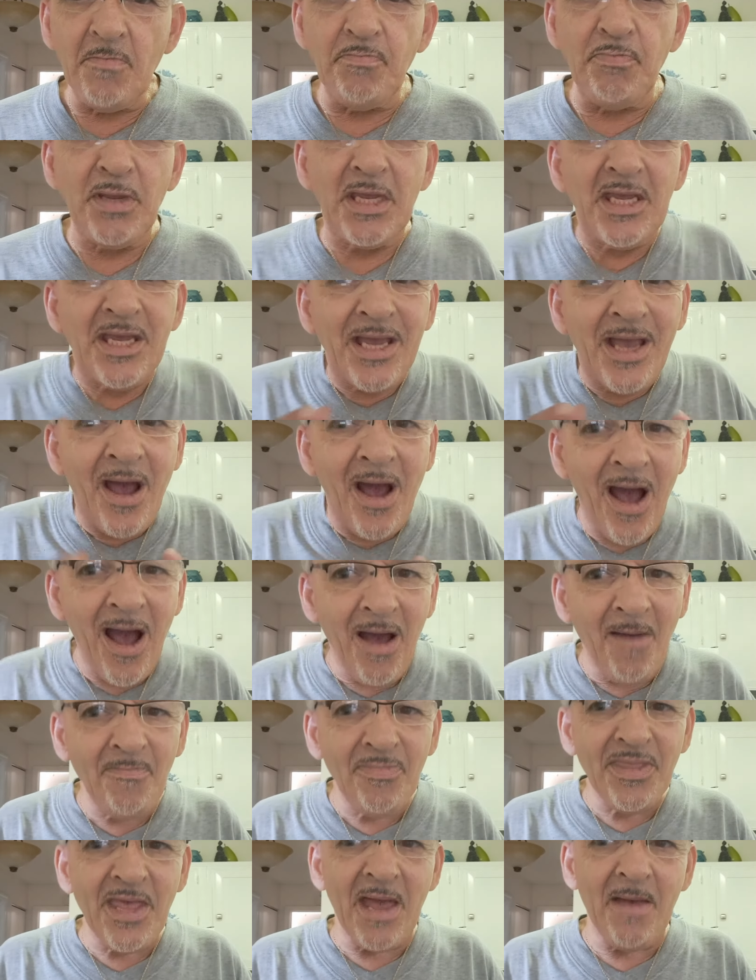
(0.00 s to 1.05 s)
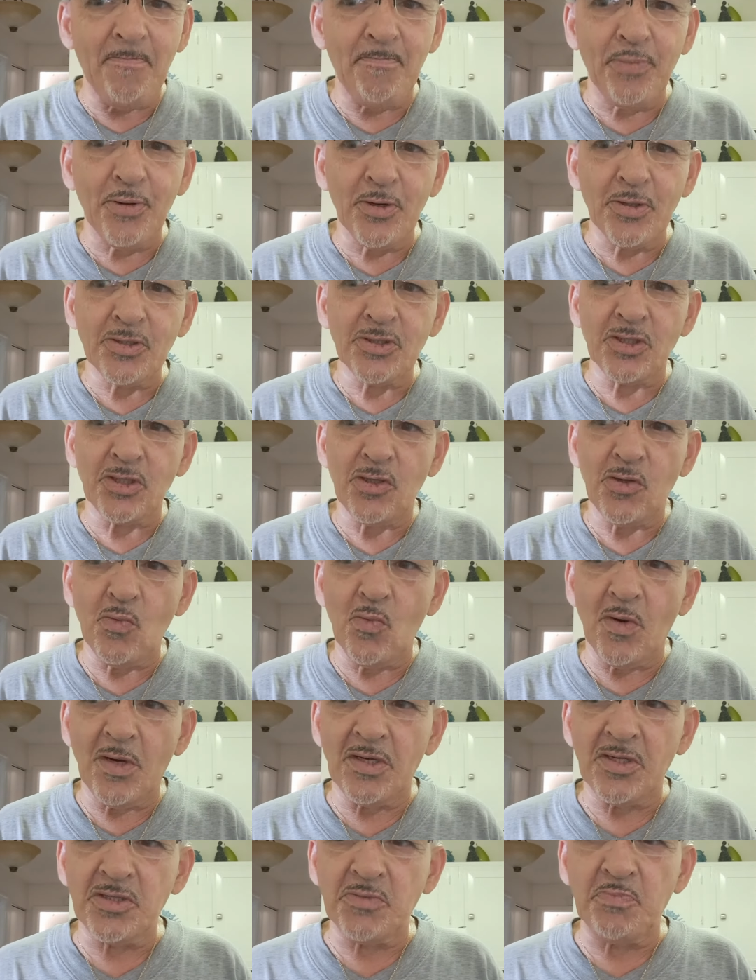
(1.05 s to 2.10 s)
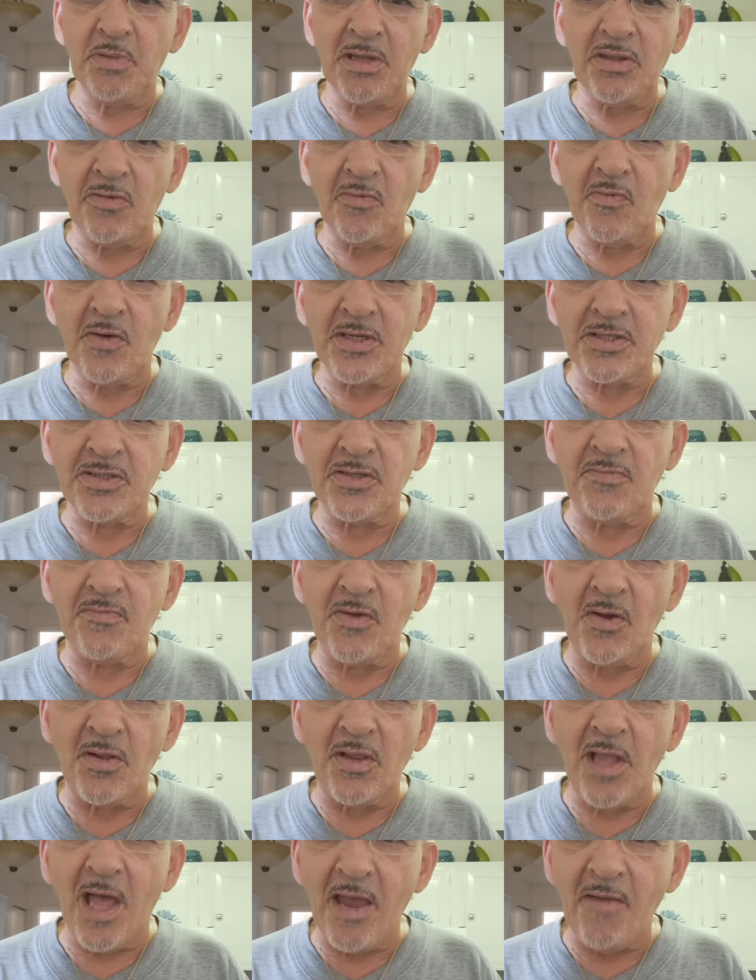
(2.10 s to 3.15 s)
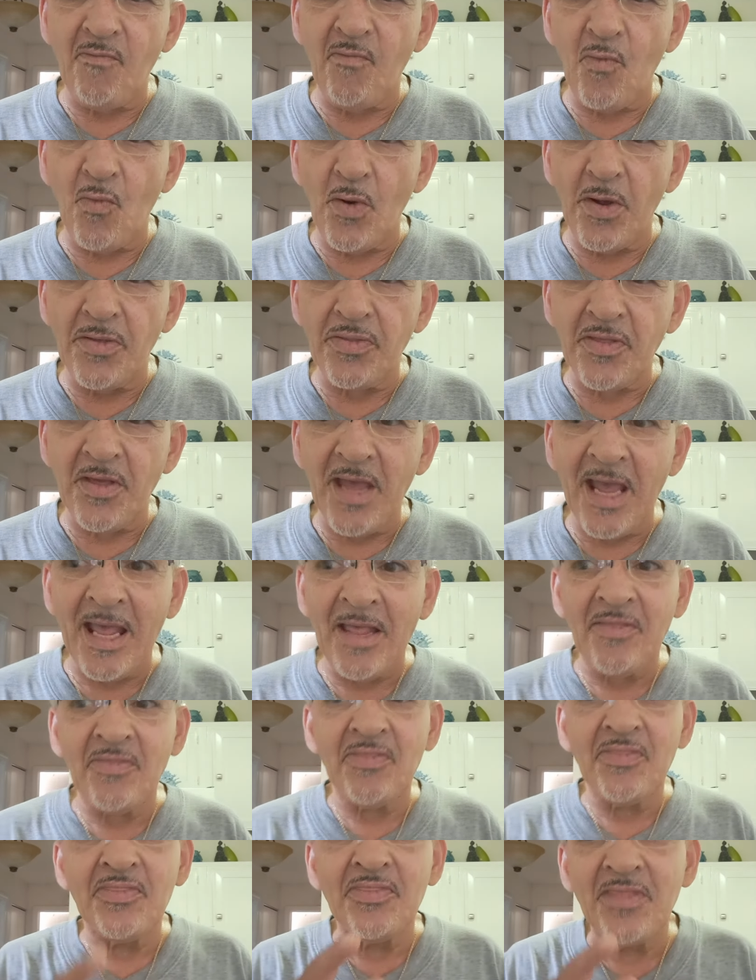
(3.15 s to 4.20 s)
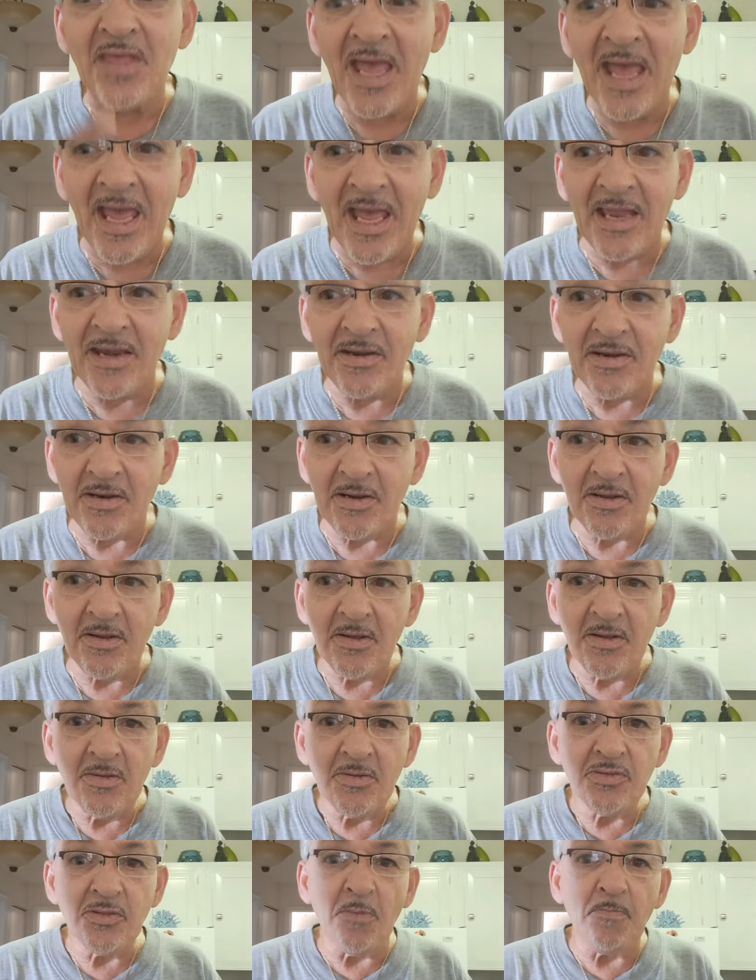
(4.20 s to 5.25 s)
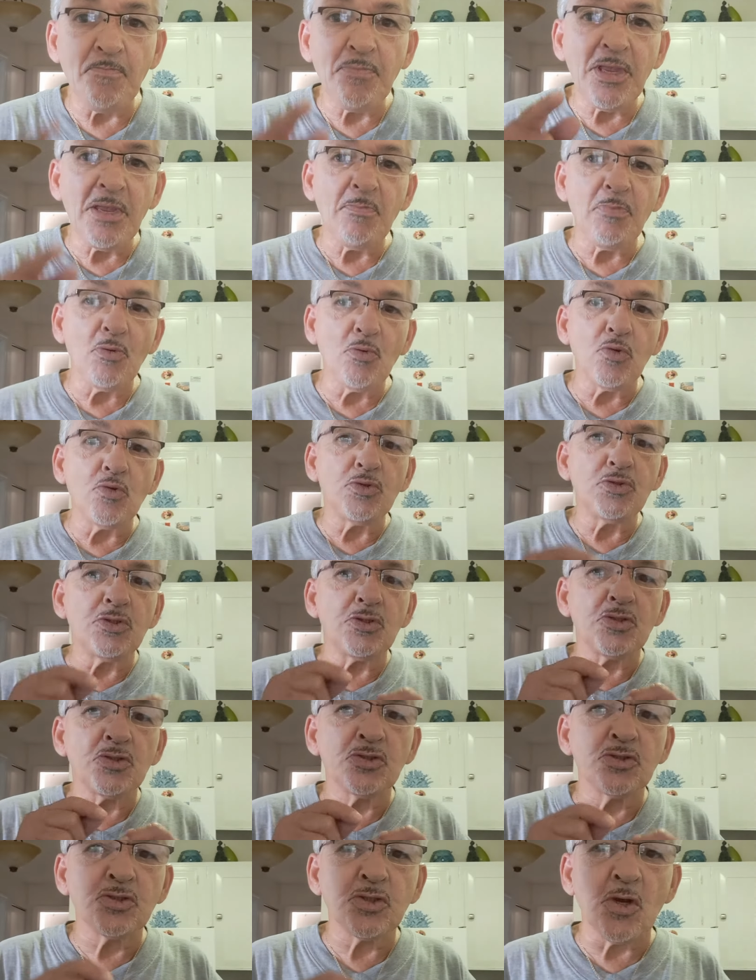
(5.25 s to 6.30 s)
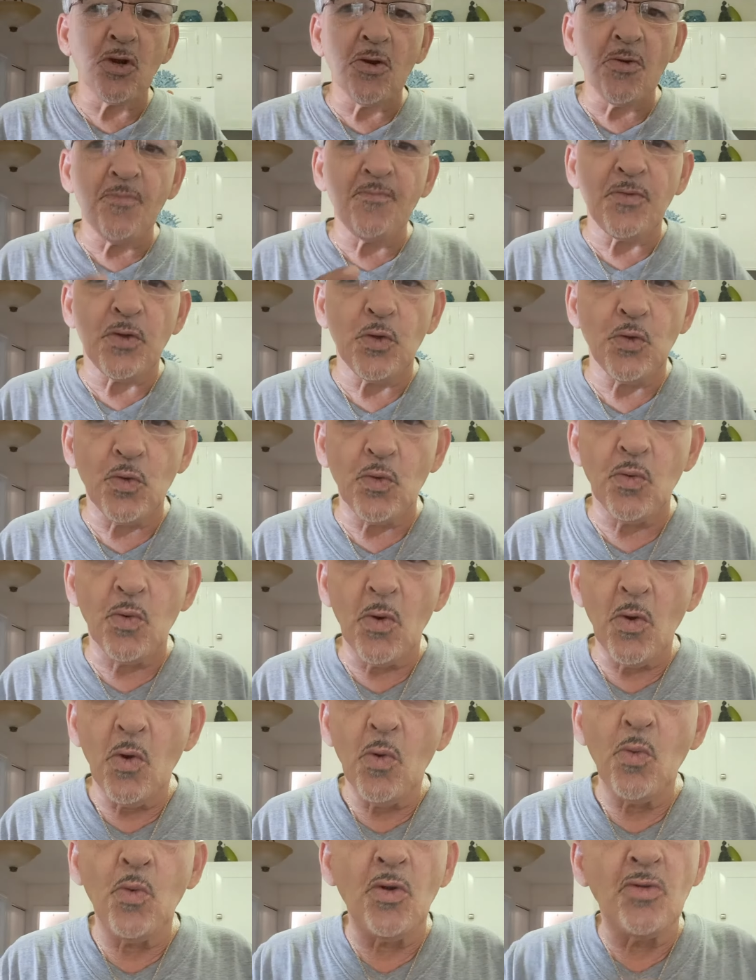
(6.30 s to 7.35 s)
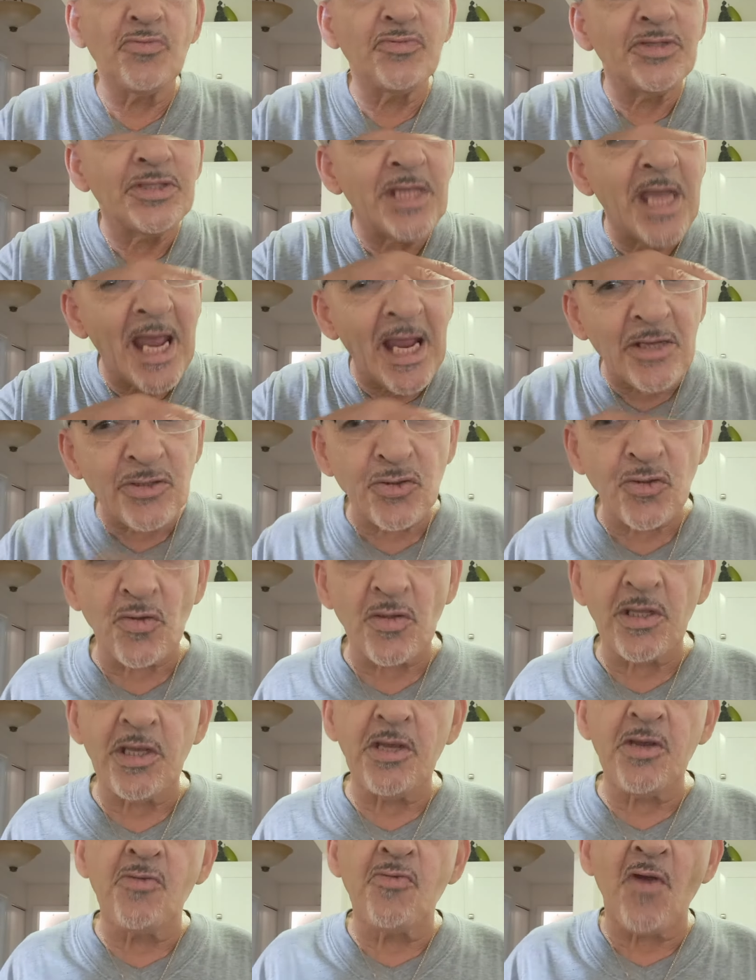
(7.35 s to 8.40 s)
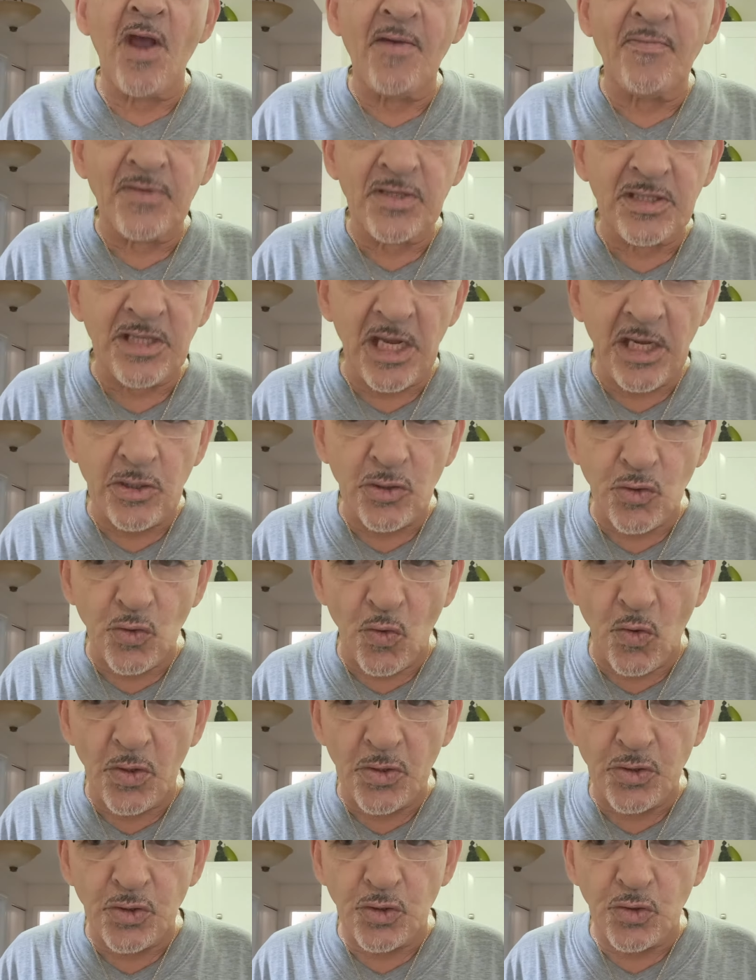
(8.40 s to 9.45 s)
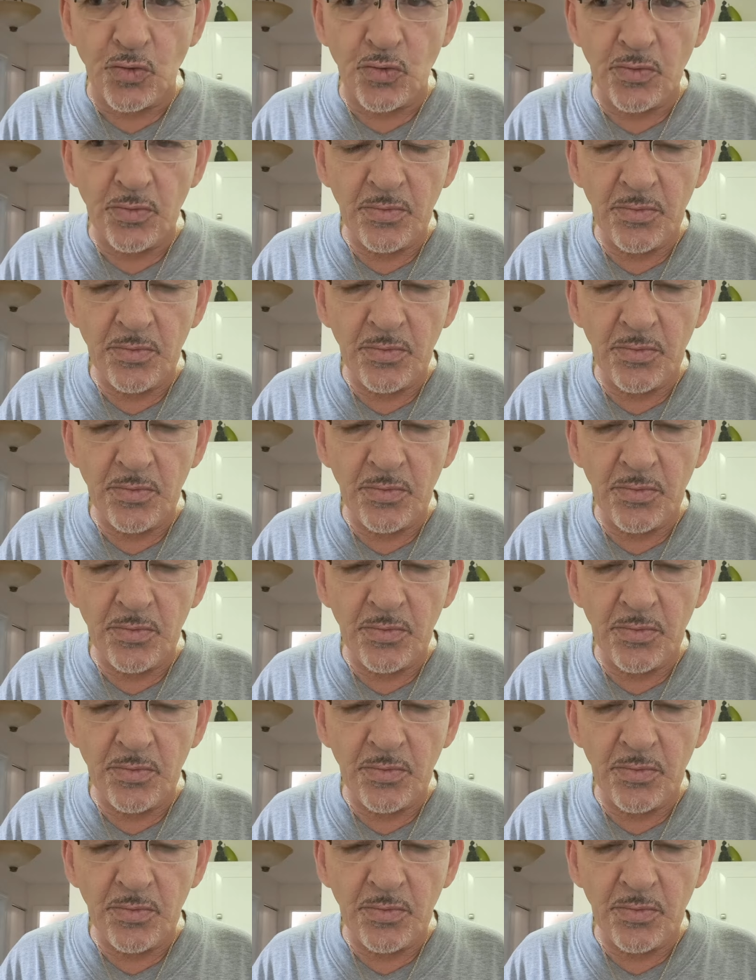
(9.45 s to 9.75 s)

Become that person you want to spend the rest of your life with. And then the people who deserve you will naturally gravitate towards you.